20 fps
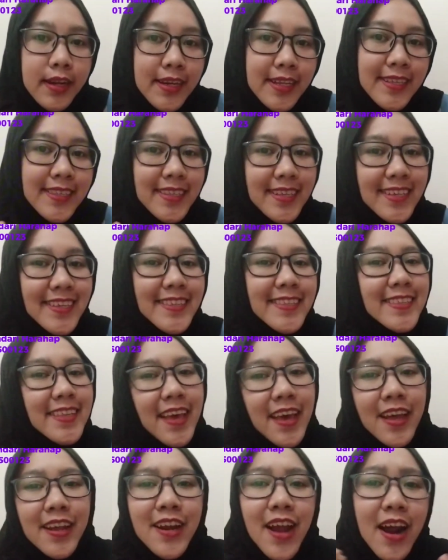This is
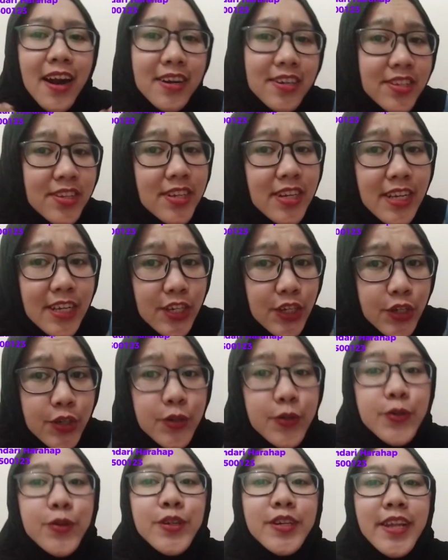an urgent
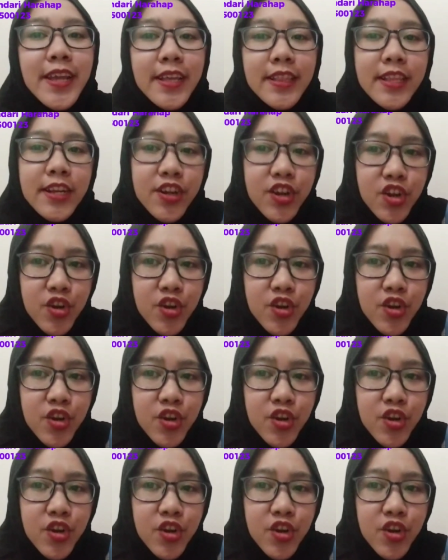issue that